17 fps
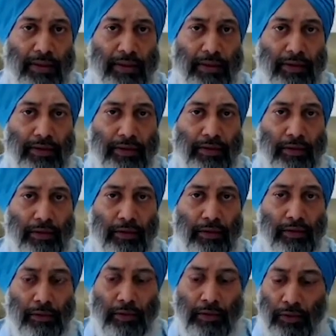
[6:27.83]
So
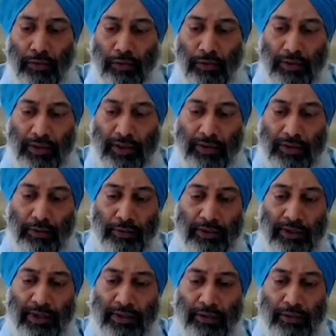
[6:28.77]
you would know that
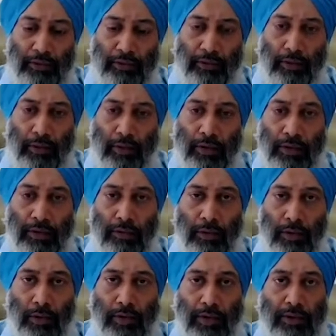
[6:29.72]
you tend to honk
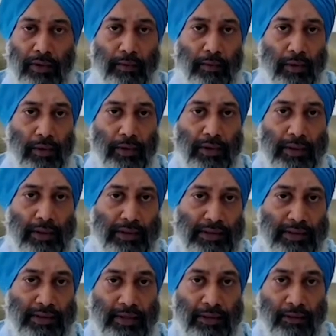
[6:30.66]
more in the
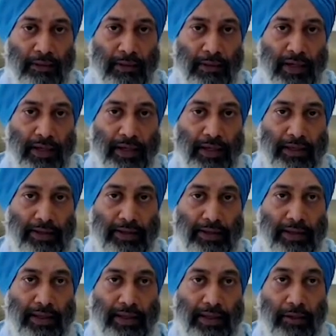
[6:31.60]
mornings, and you might
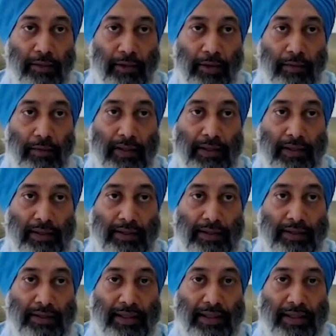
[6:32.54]
actually get a comment
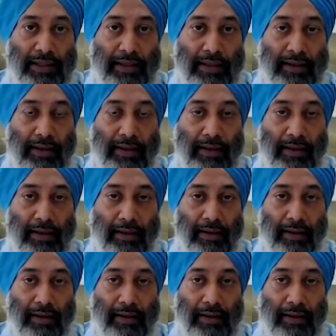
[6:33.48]
saying,
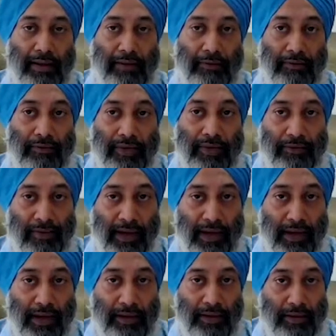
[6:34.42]
we
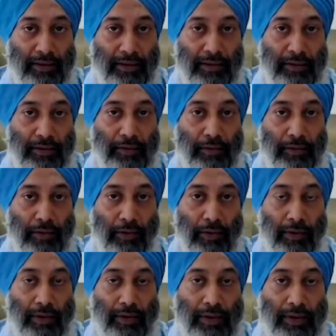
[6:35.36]
find that you
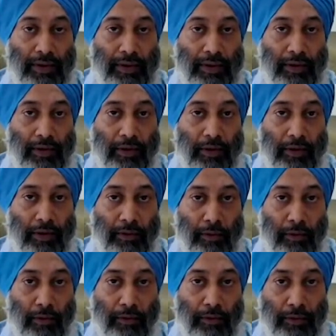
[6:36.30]
honk a lot
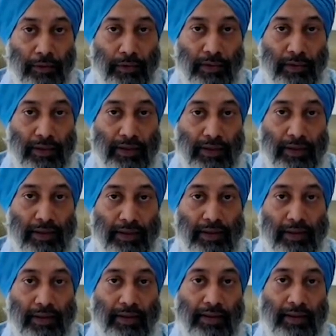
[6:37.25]
more between
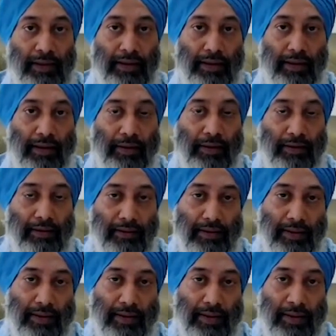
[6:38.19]
8:30 and
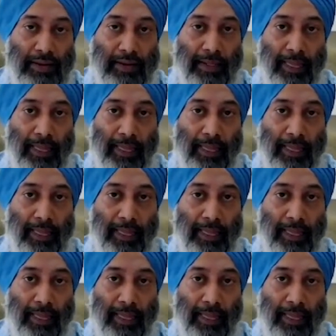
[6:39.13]
9:30.